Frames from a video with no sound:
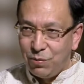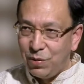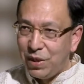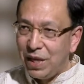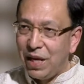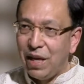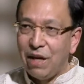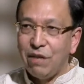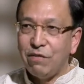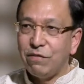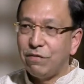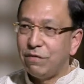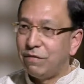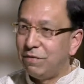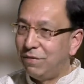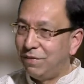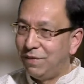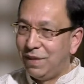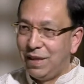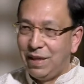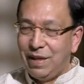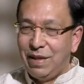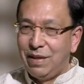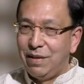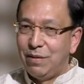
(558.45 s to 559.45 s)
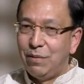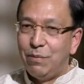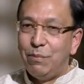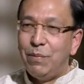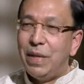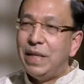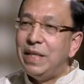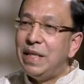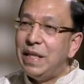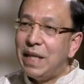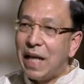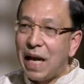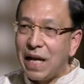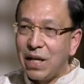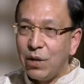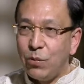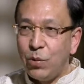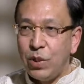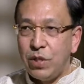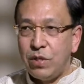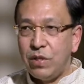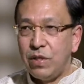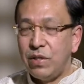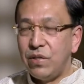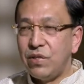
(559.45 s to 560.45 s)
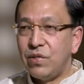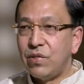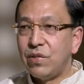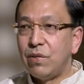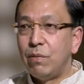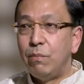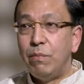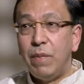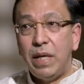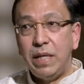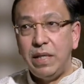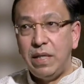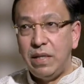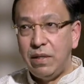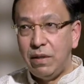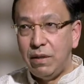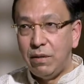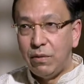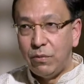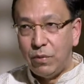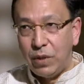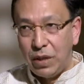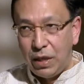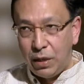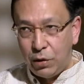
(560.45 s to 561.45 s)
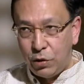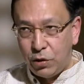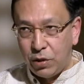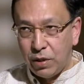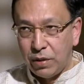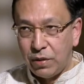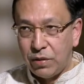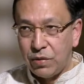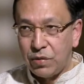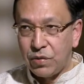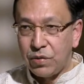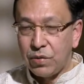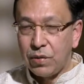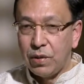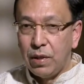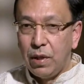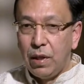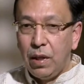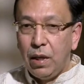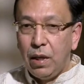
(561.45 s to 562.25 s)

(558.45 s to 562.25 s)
We have many languages, many religions.